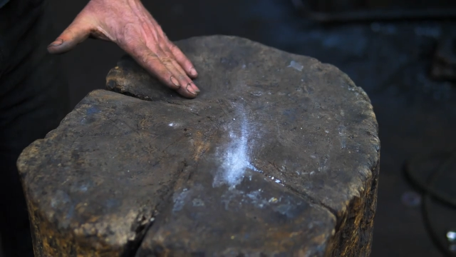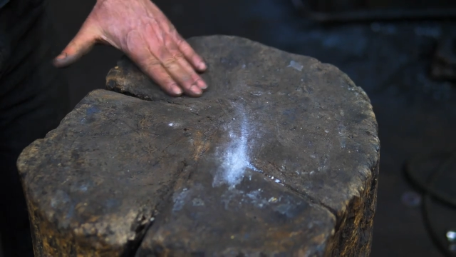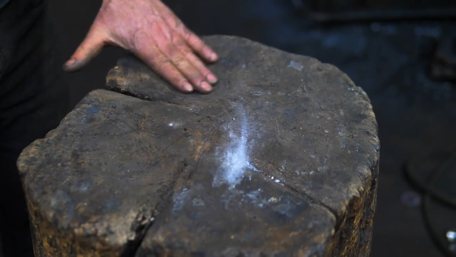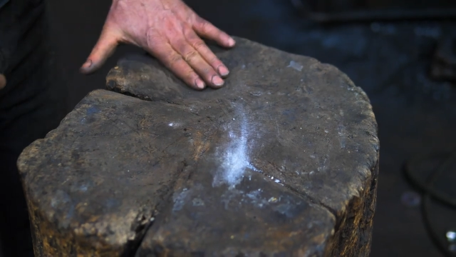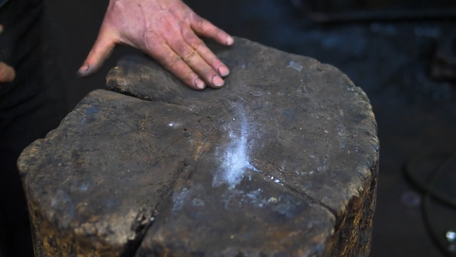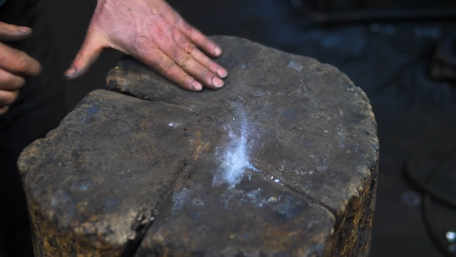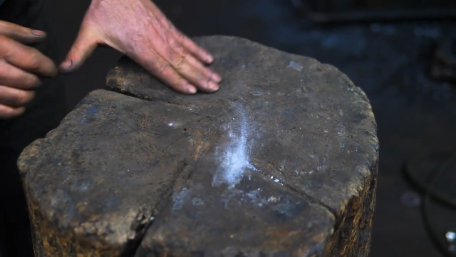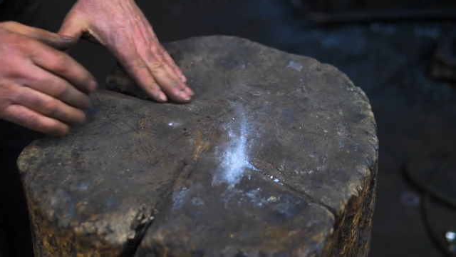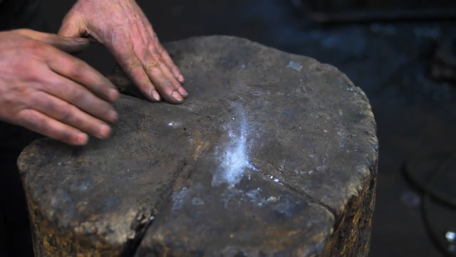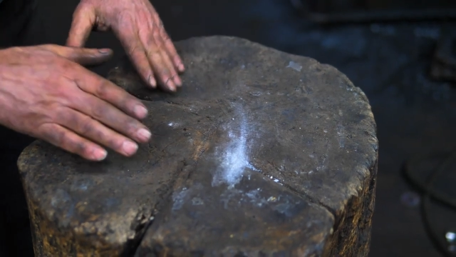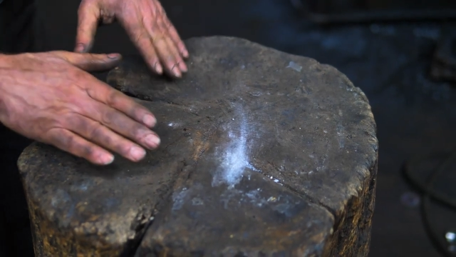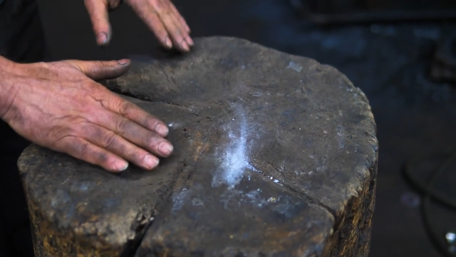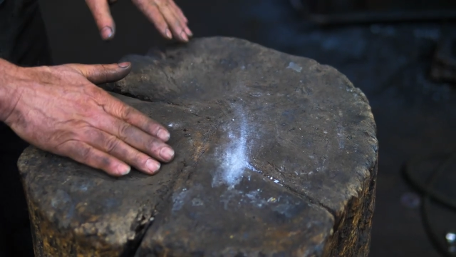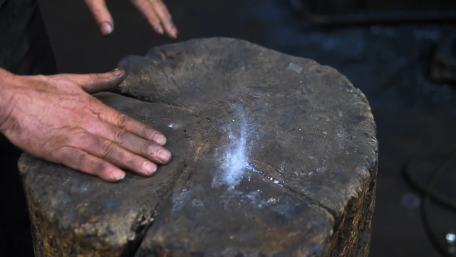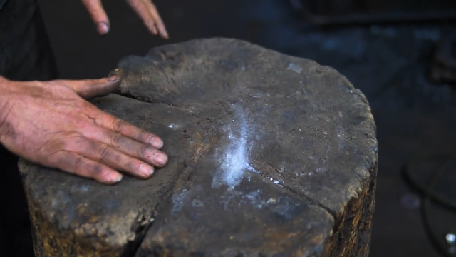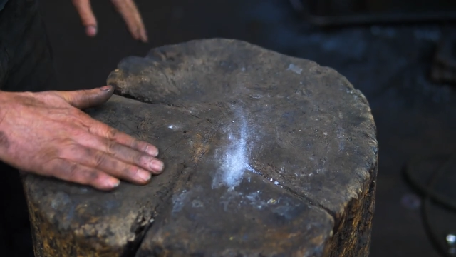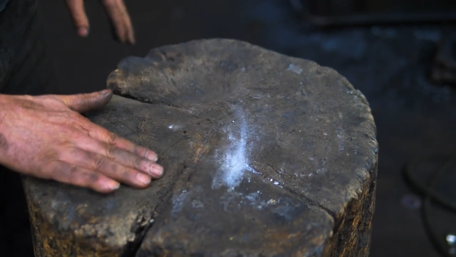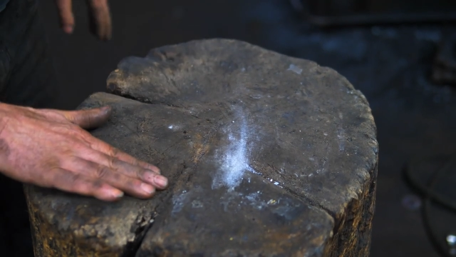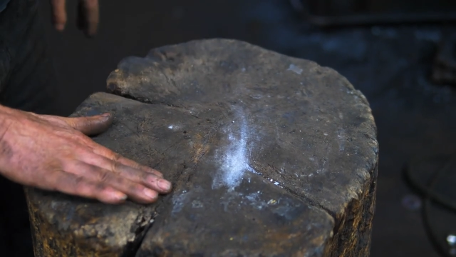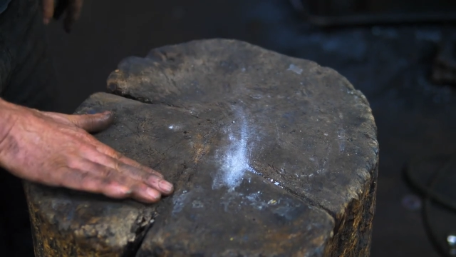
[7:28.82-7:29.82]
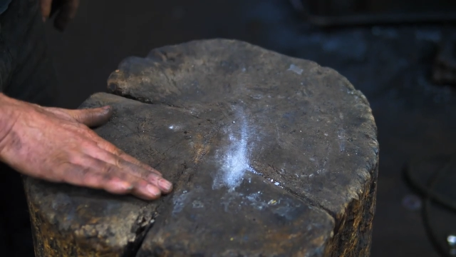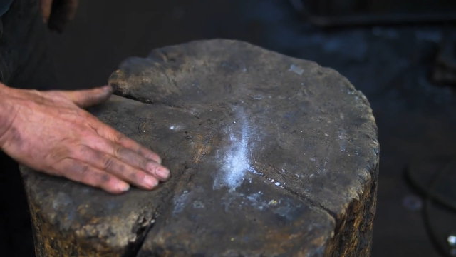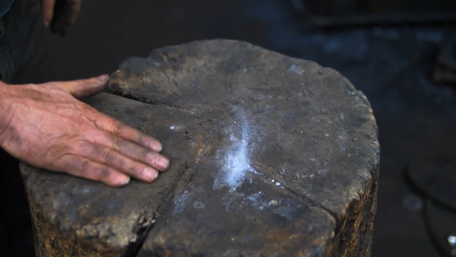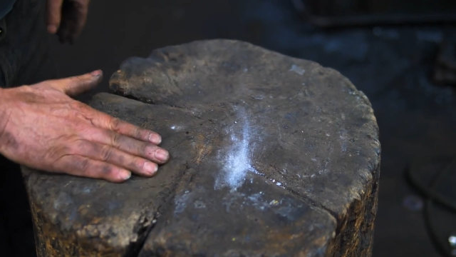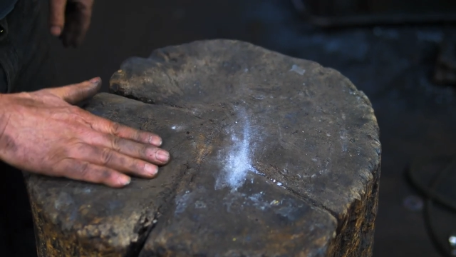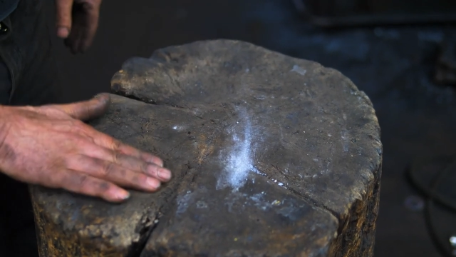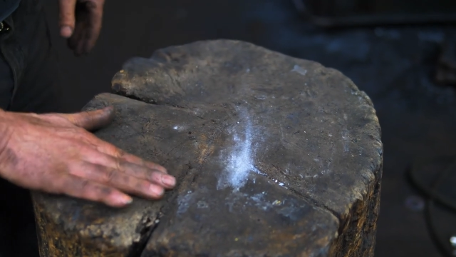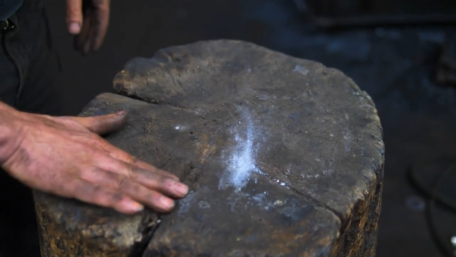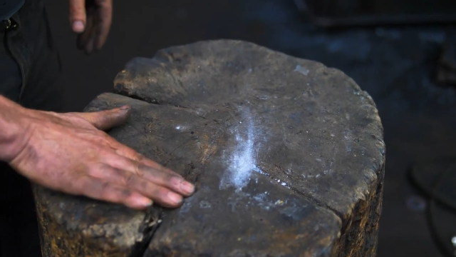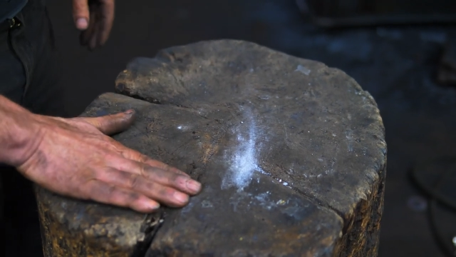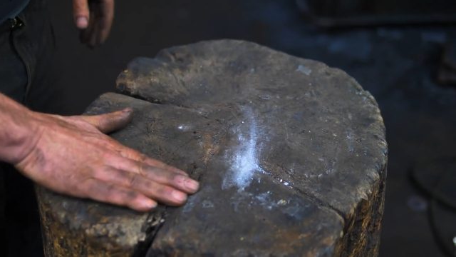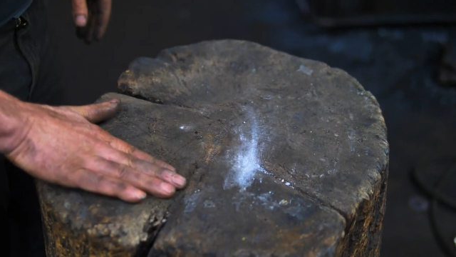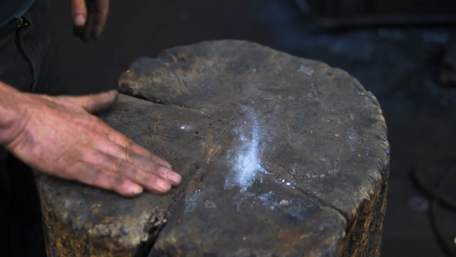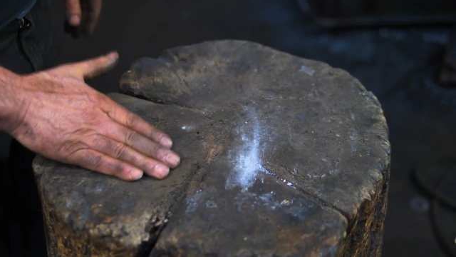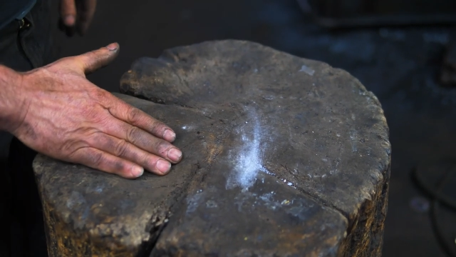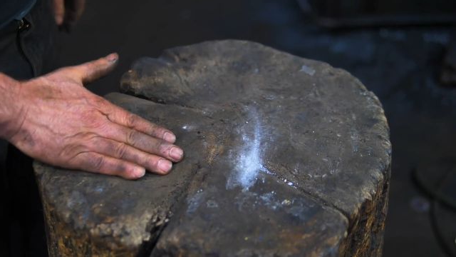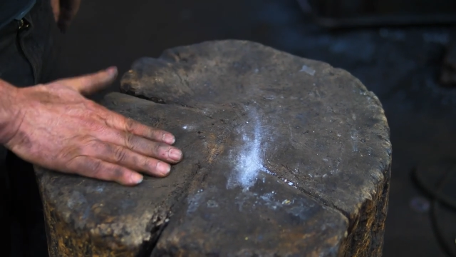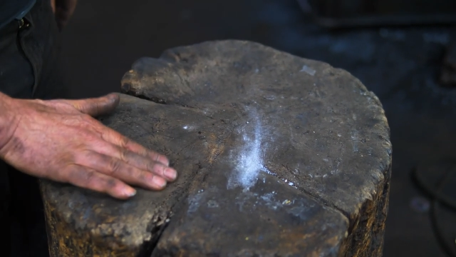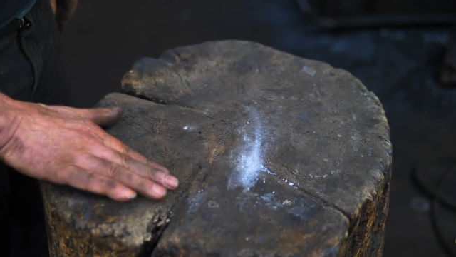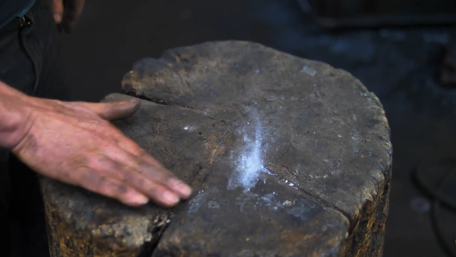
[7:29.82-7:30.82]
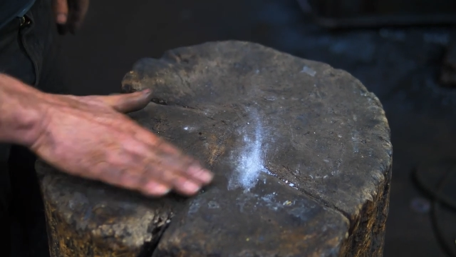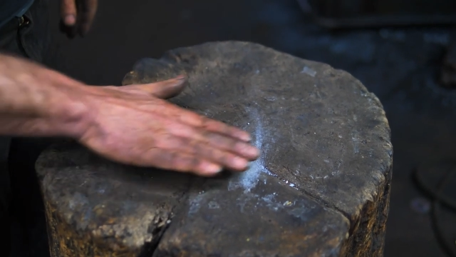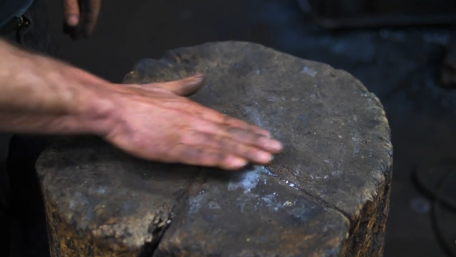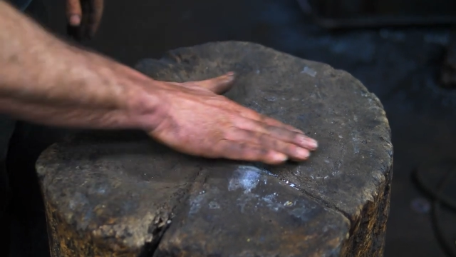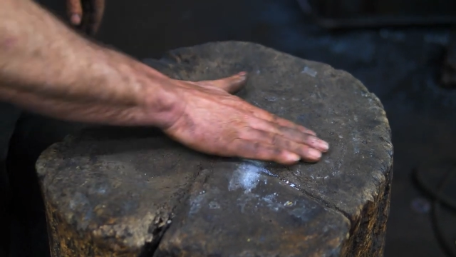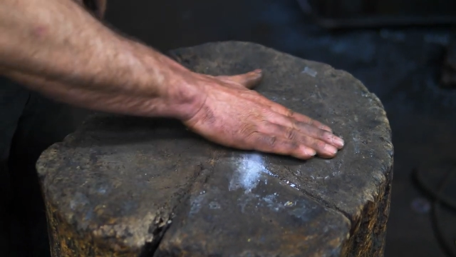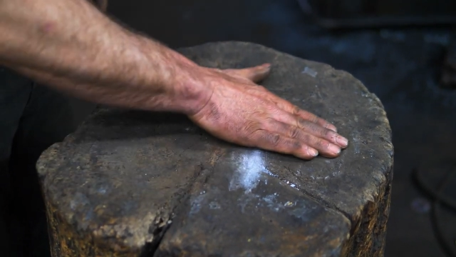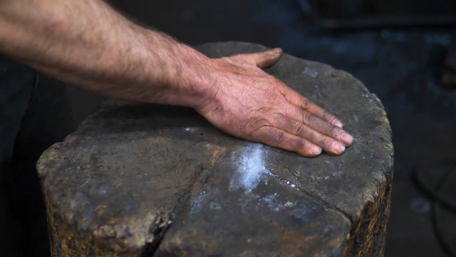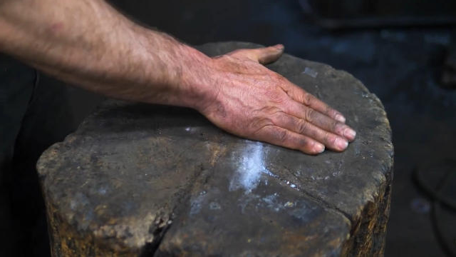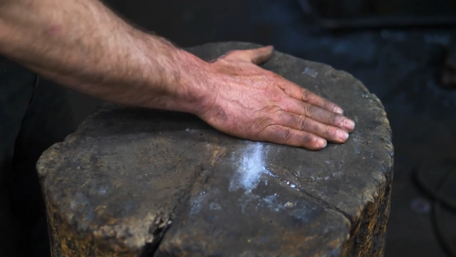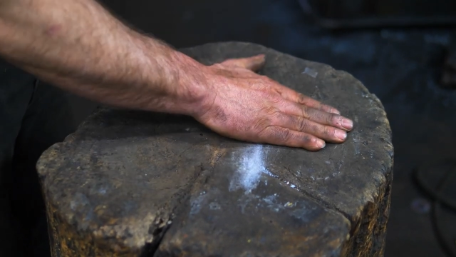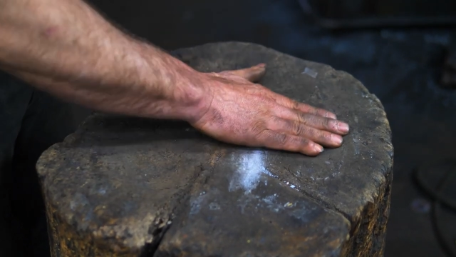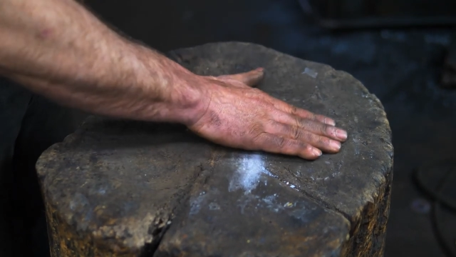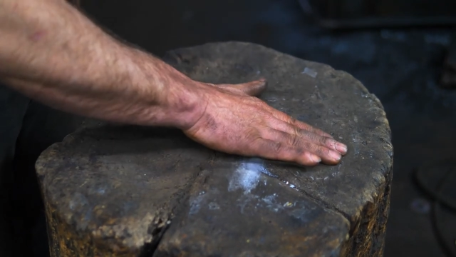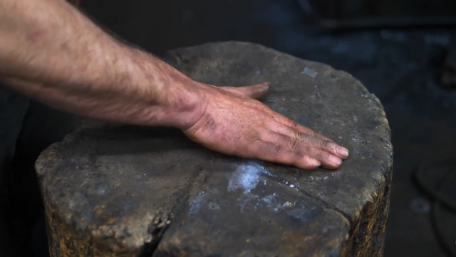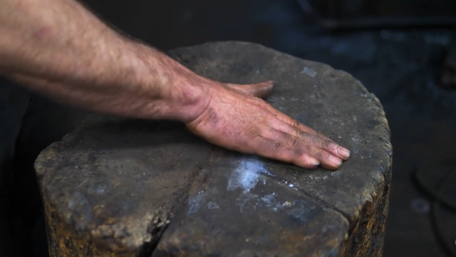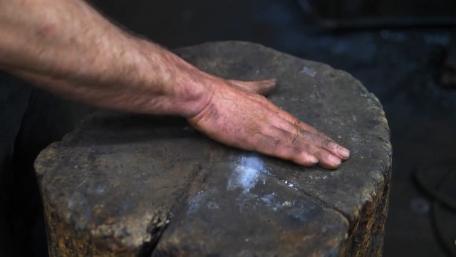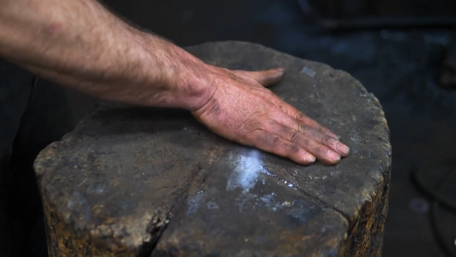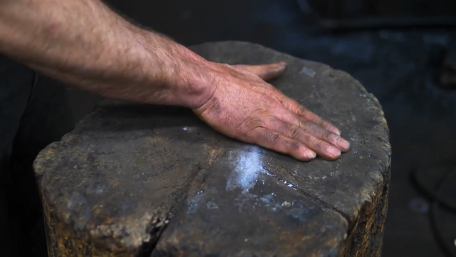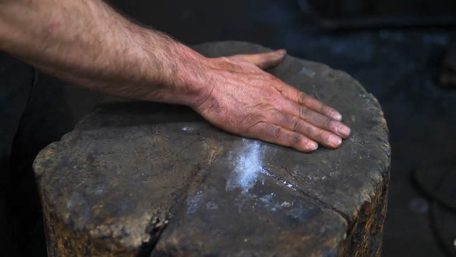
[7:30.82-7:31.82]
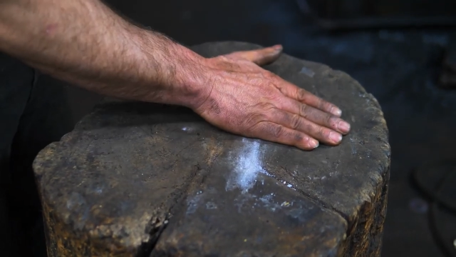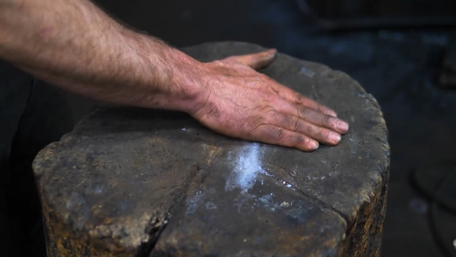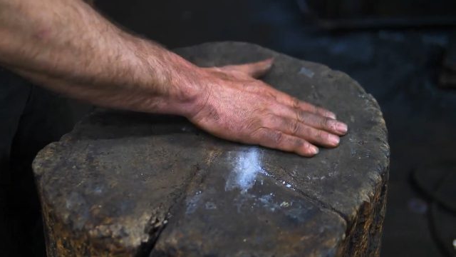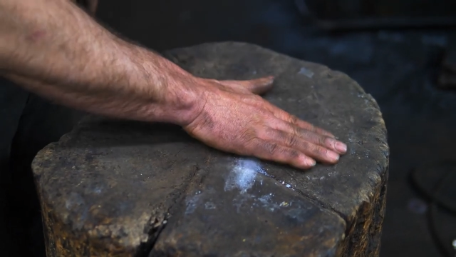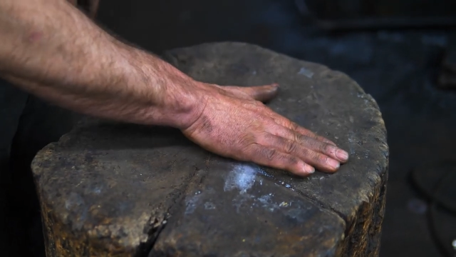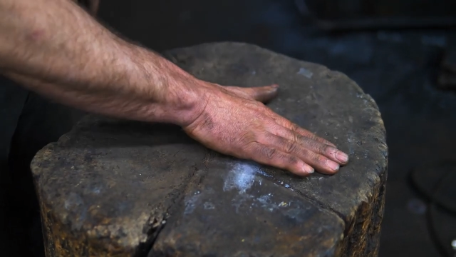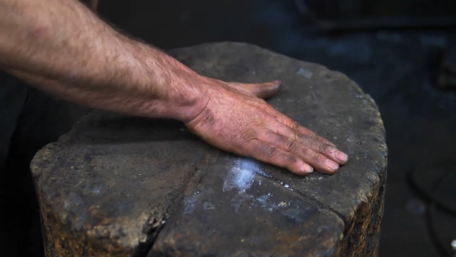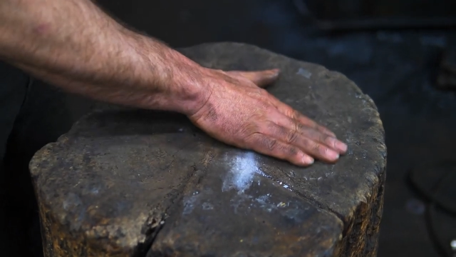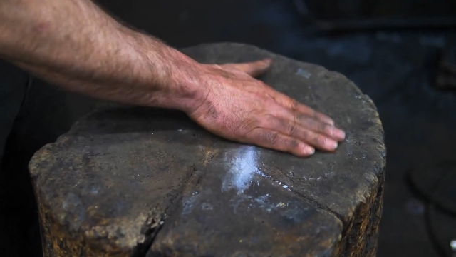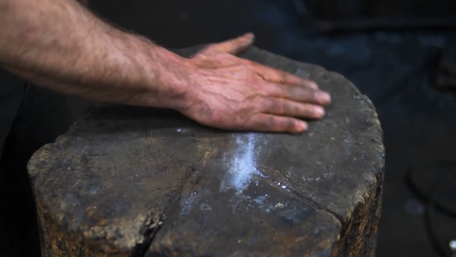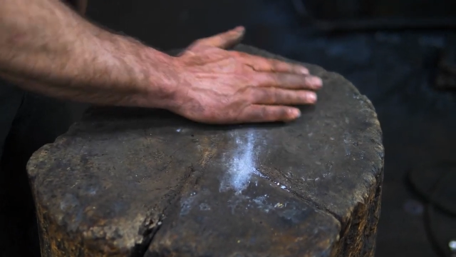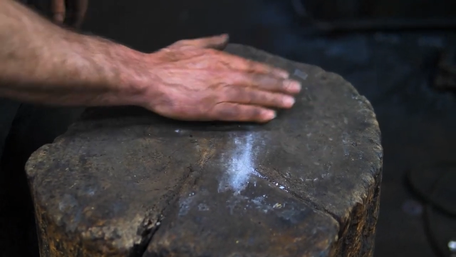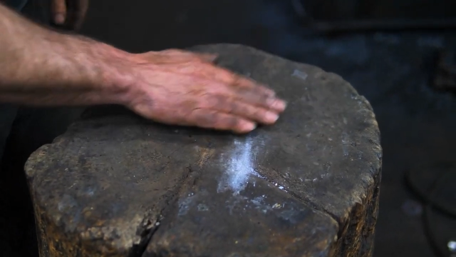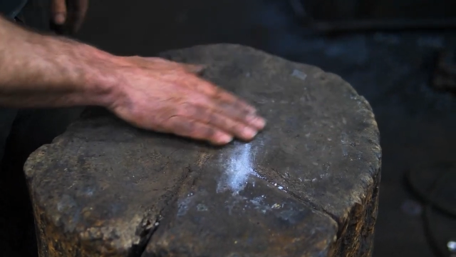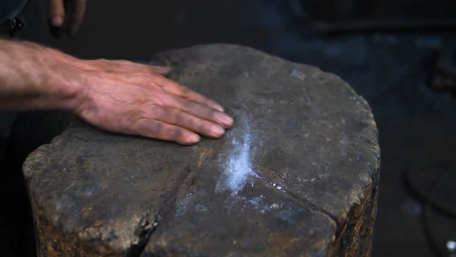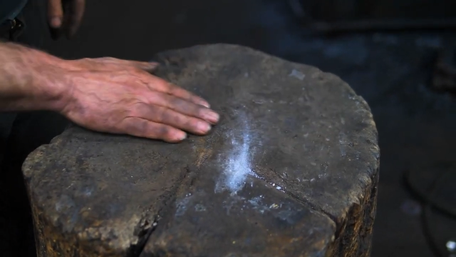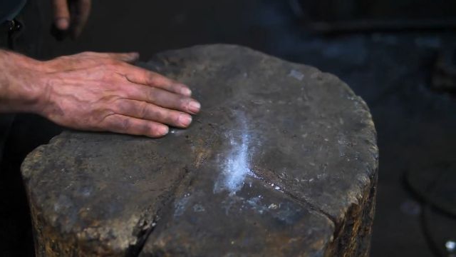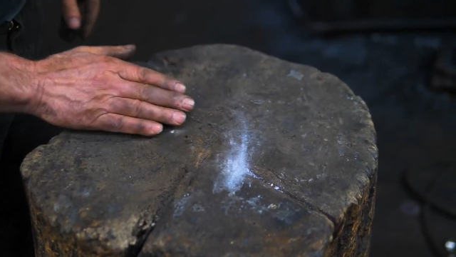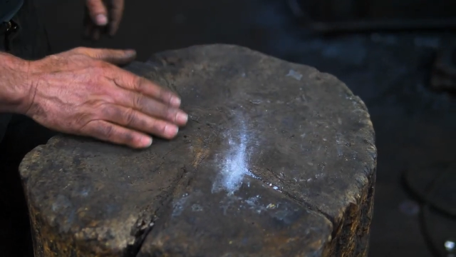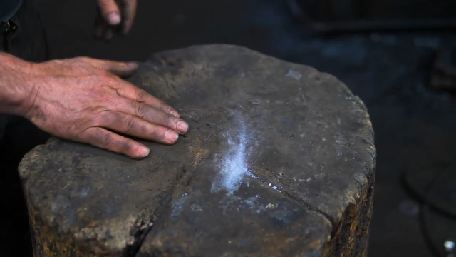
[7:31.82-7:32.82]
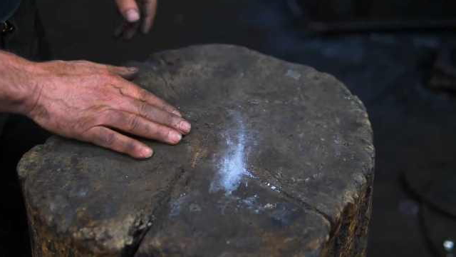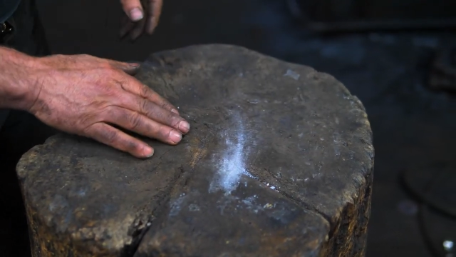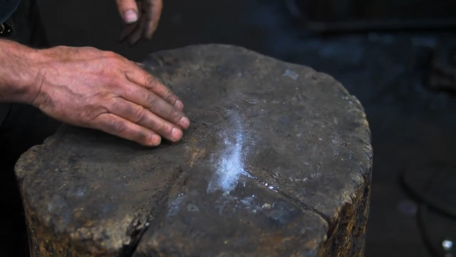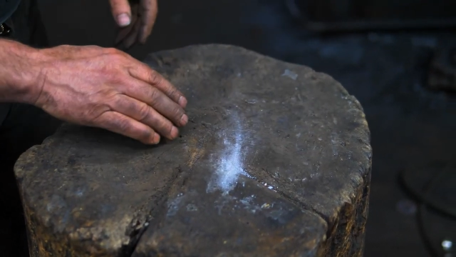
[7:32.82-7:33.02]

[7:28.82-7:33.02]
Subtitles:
Nobody's mouth can be seen.